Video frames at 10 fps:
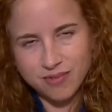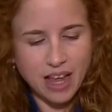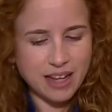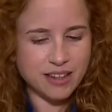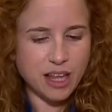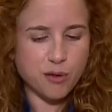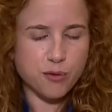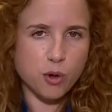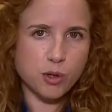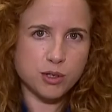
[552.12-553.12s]
and they
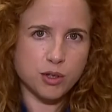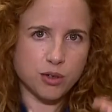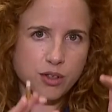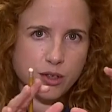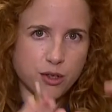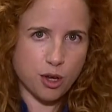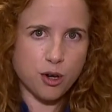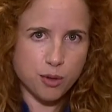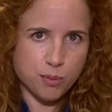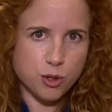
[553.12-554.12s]
focus on
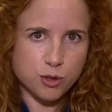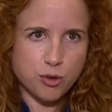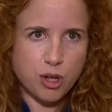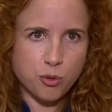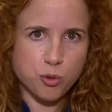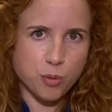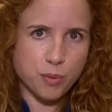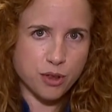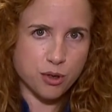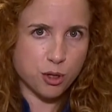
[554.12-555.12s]
their personal
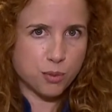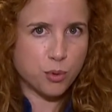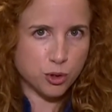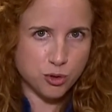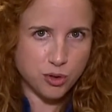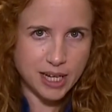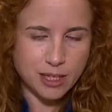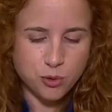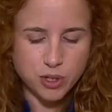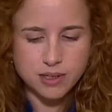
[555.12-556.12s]
group and their personal
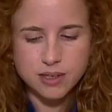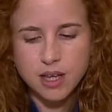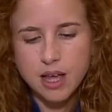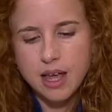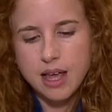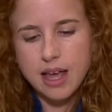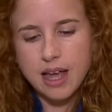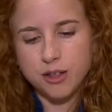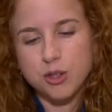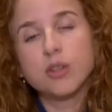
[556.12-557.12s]
interest
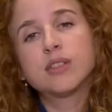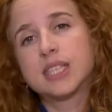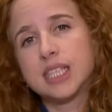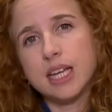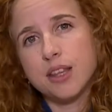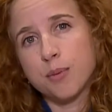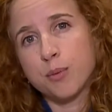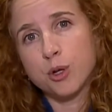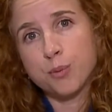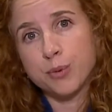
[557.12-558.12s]
and don't see the
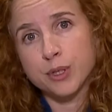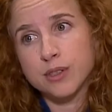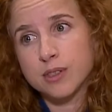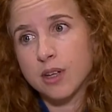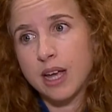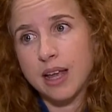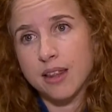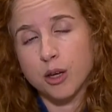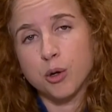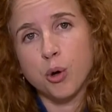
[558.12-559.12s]
purpose
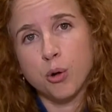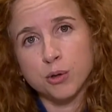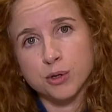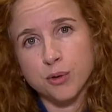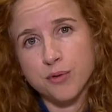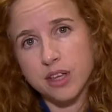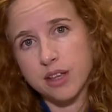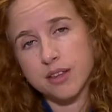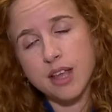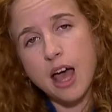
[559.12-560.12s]
and the goals of the
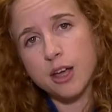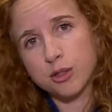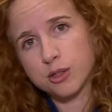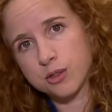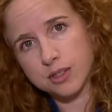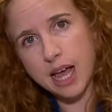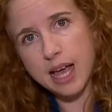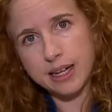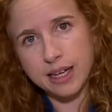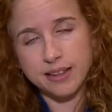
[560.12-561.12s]
entire
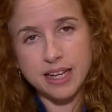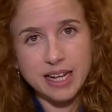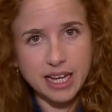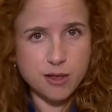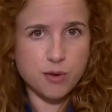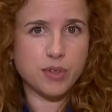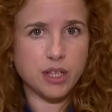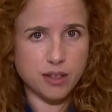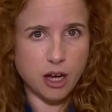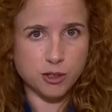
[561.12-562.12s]
society and the needs of the
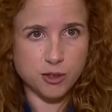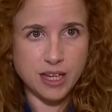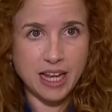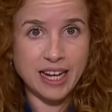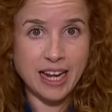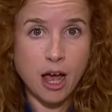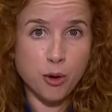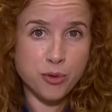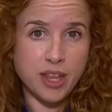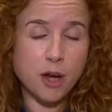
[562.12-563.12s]
entire society and
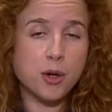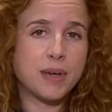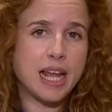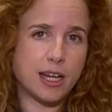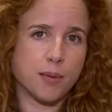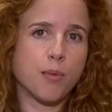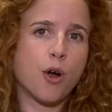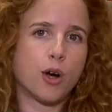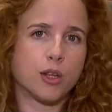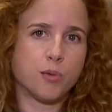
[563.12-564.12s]
how they are playing
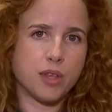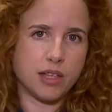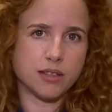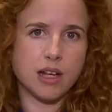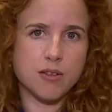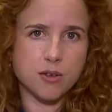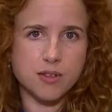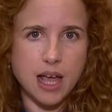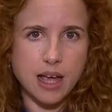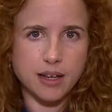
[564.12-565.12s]
a part within that
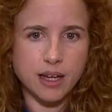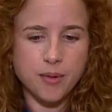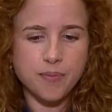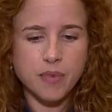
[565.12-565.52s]
society.